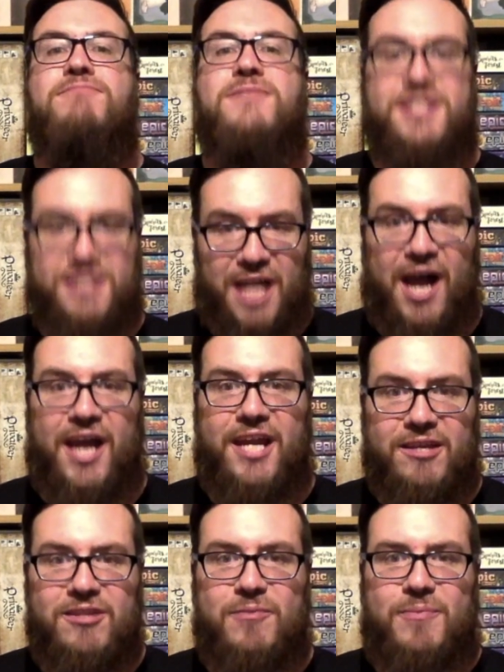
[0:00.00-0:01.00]
It's I,
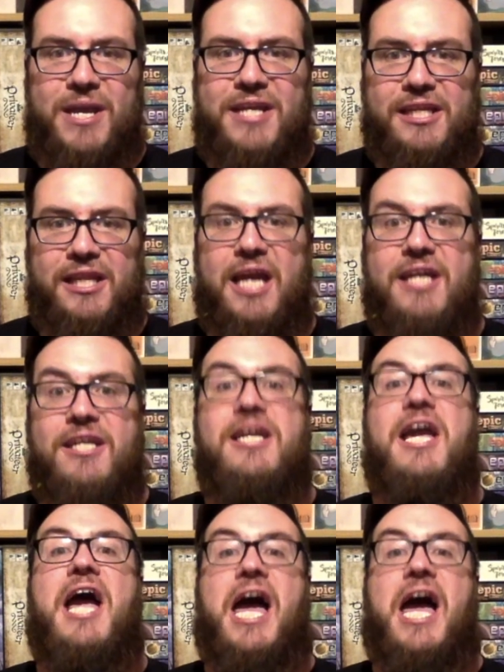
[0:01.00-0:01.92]
the bearded lady,